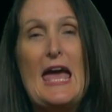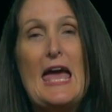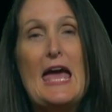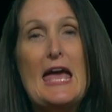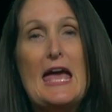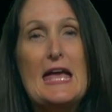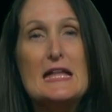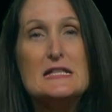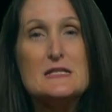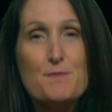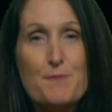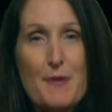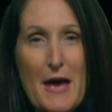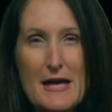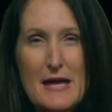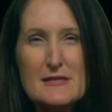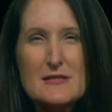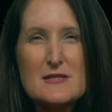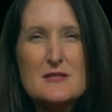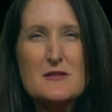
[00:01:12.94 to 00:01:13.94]
It's
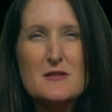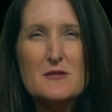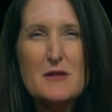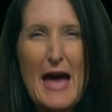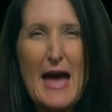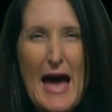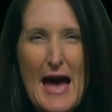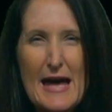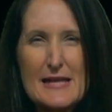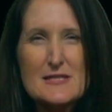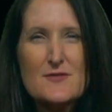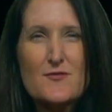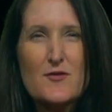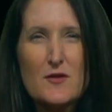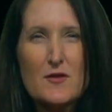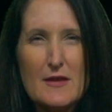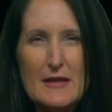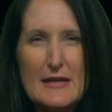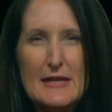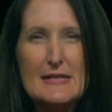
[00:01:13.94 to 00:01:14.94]
best to ask for
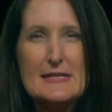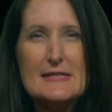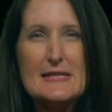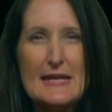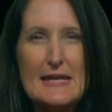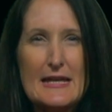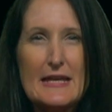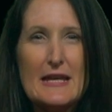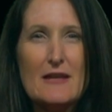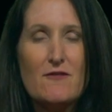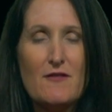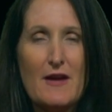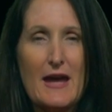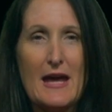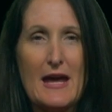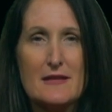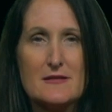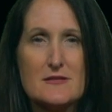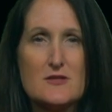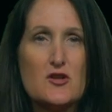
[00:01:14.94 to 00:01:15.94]
these in
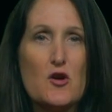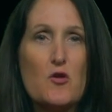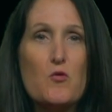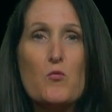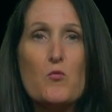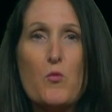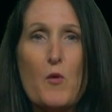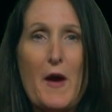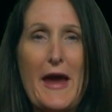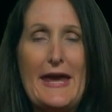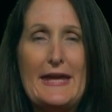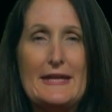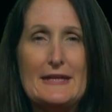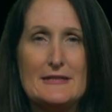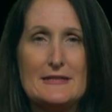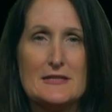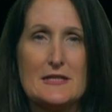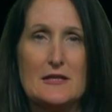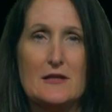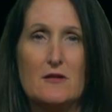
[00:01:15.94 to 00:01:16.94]
advance. Don't wait
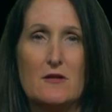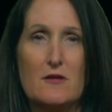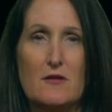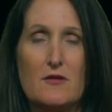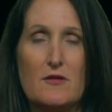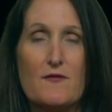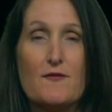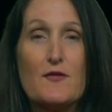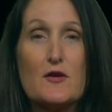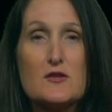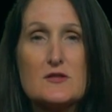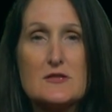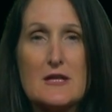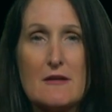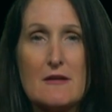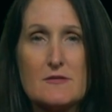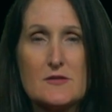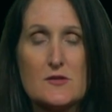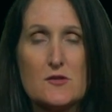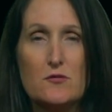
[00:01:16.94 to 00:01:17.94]
until the first day
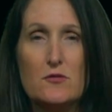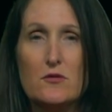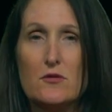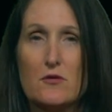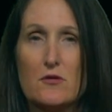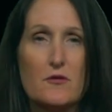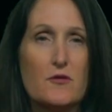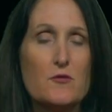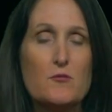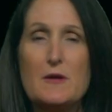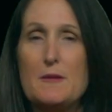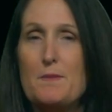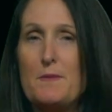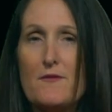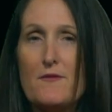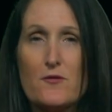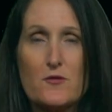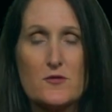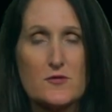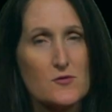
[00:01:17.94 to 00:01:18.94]
of school or the week
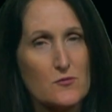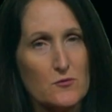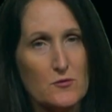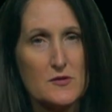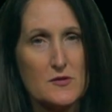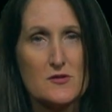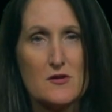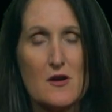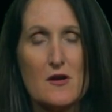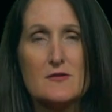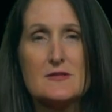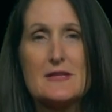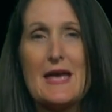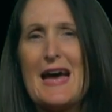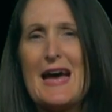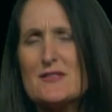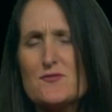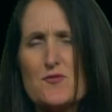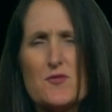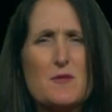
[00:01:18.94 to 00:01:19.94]
before school starts.
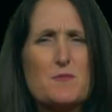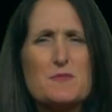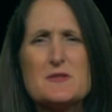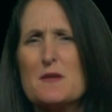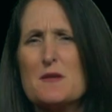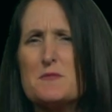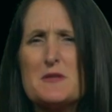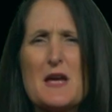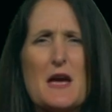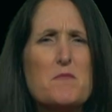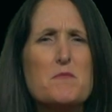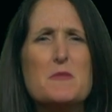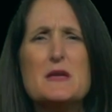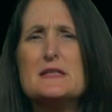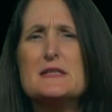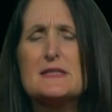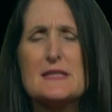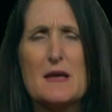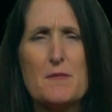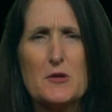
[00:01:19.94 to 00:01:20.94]
Ask for them sometime
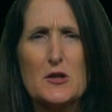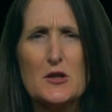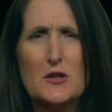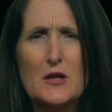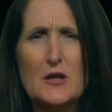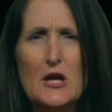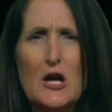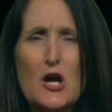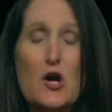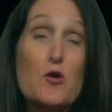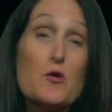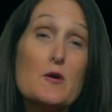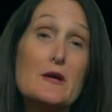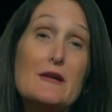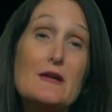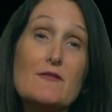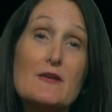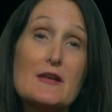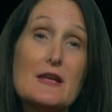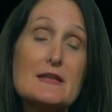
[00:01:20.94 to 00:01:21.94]
mid-summer or
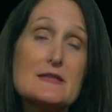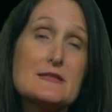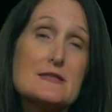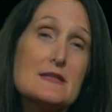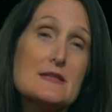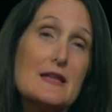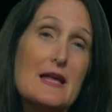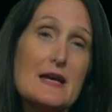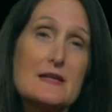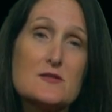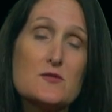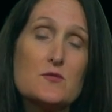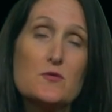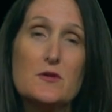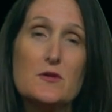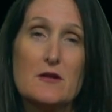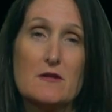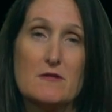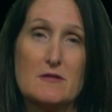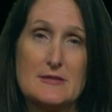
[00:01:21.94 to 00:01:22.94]
even as the last school
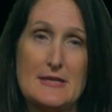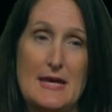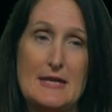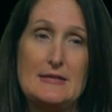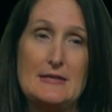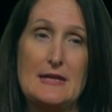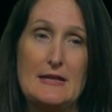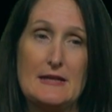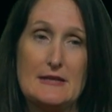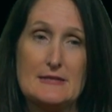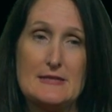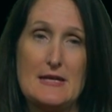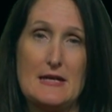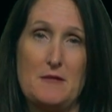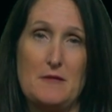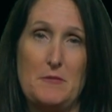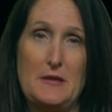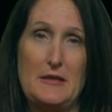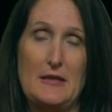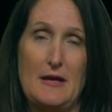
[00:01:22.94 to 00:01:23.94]
year is ending, because they
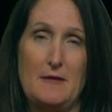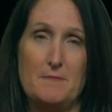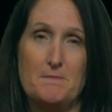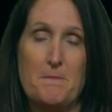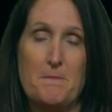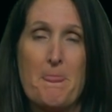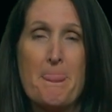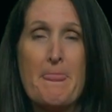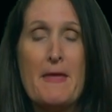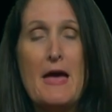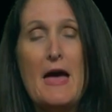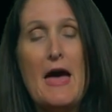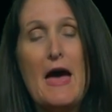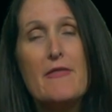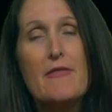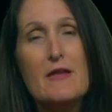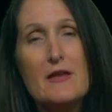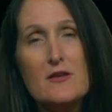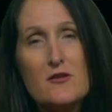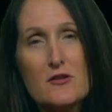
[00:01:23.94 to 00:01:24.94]
can be done.
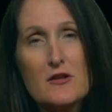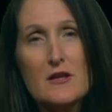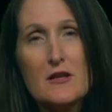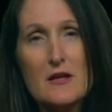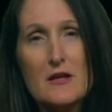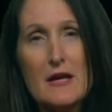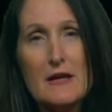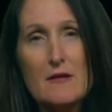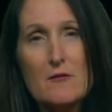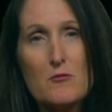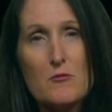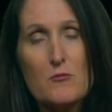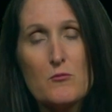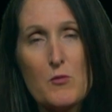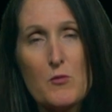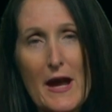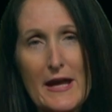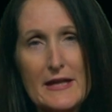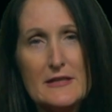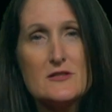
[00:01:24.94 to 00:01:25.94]
And then you're going to
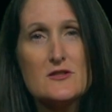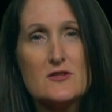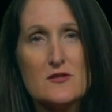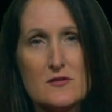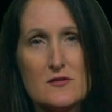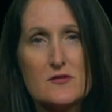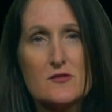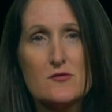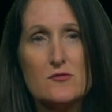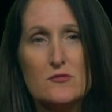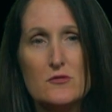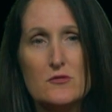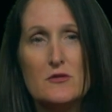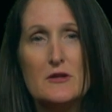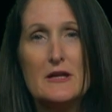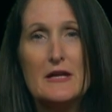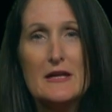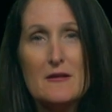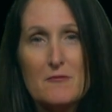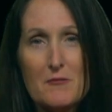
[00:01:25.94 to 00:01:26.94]
write to the school,
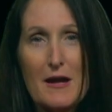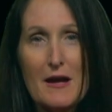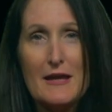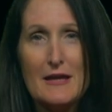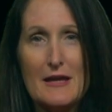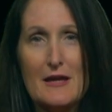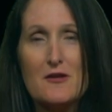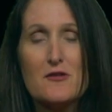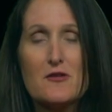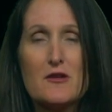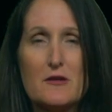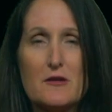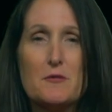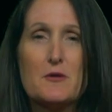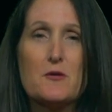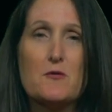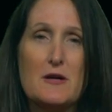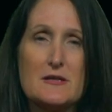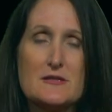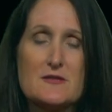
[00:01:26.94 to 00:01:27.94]
in writing, you're going to
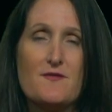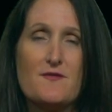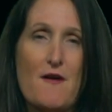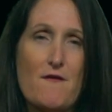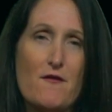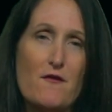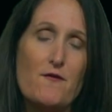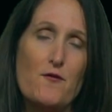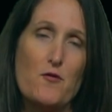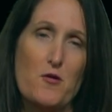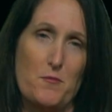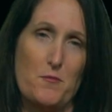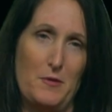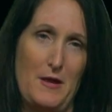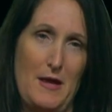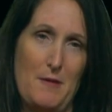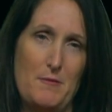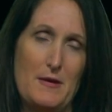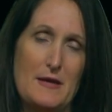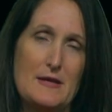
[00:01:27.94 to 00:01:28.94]
request a 504
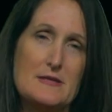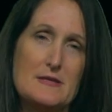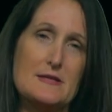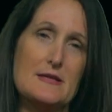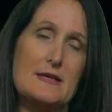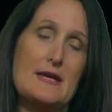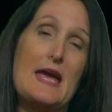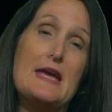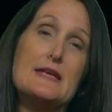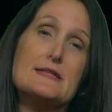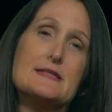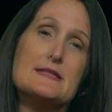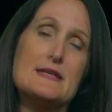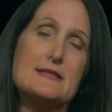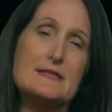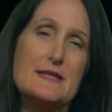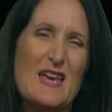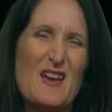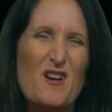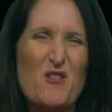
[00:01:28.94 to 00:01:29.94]
plan, because in case they
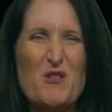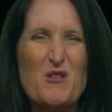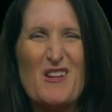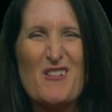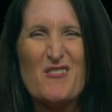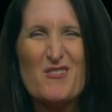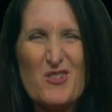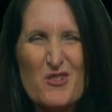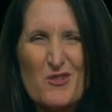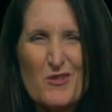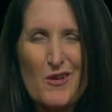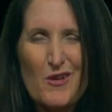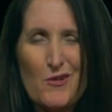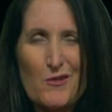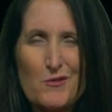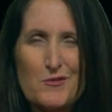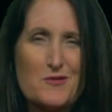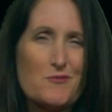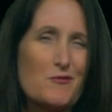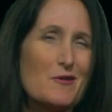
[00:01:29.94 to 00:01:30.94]
say, oh, we don't do
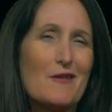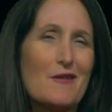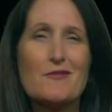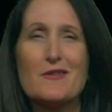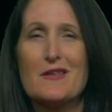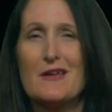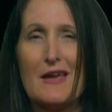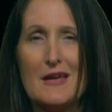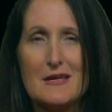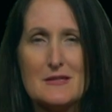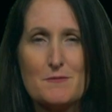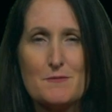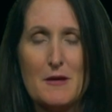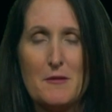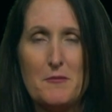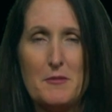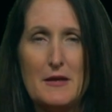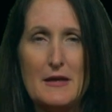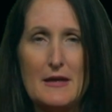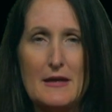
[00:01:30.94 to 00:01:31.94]
those, or whatever the case may
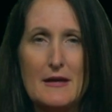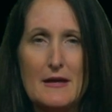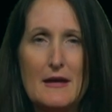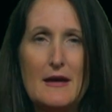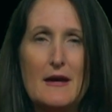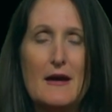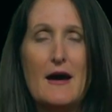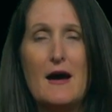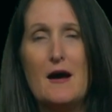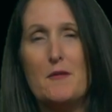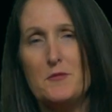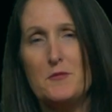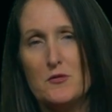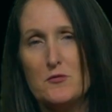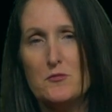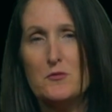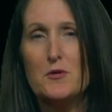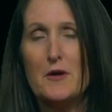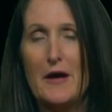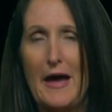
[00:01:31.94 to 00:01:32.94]
be, you
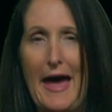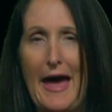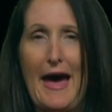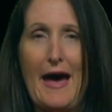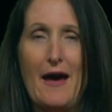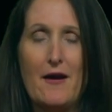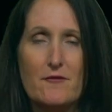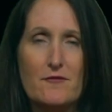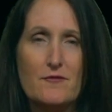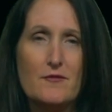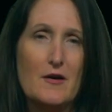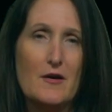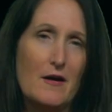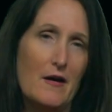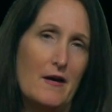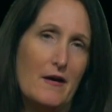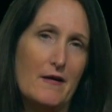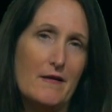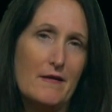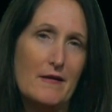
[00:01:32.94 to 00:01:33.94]
will have
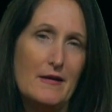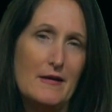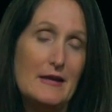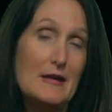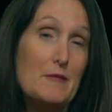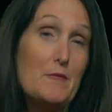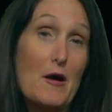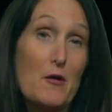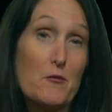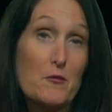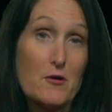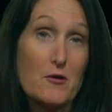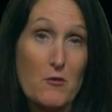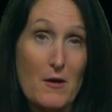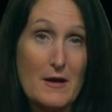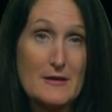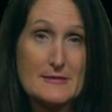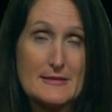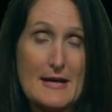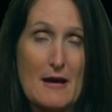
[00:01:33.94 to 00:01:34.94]
an email
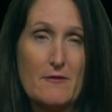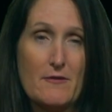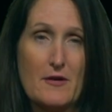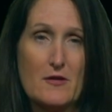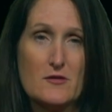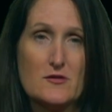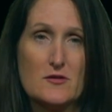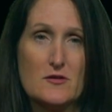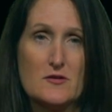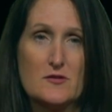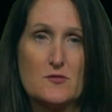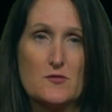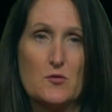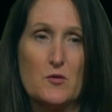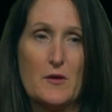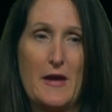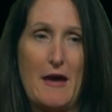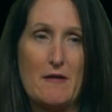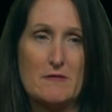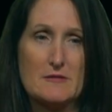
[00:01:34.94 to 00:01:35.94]
request out there to the school
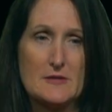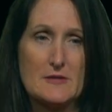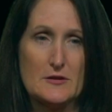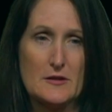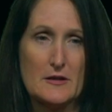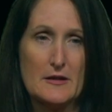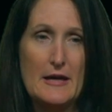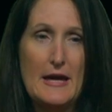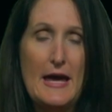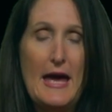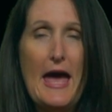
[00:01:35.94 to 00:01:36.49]
counselor.